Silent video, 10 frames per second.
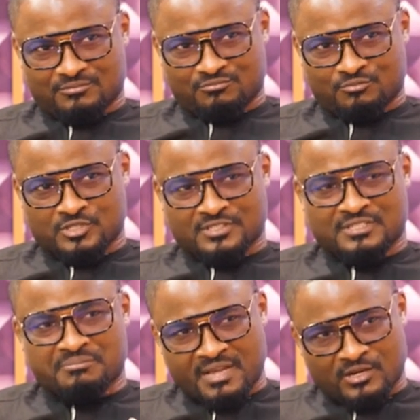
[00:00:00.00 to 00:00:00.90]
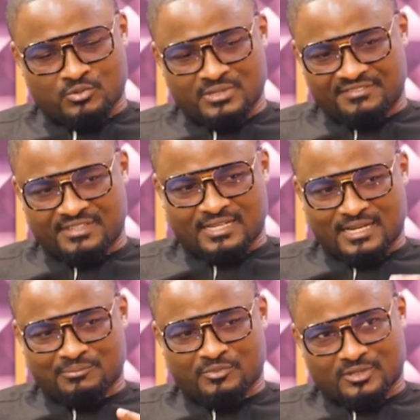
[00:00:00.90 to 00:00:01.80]
Most of the men who live in
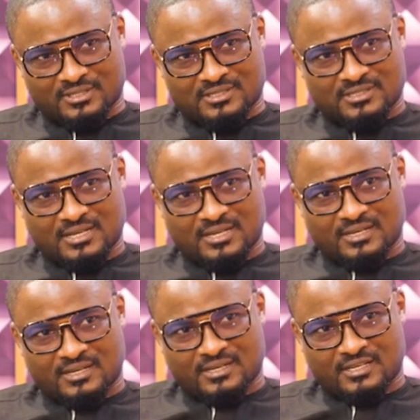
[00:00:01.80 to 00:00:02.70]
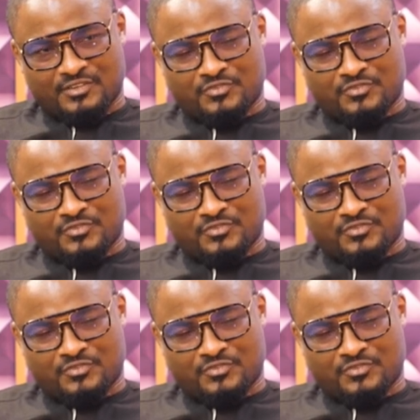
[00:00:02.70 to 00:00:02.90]
that box, if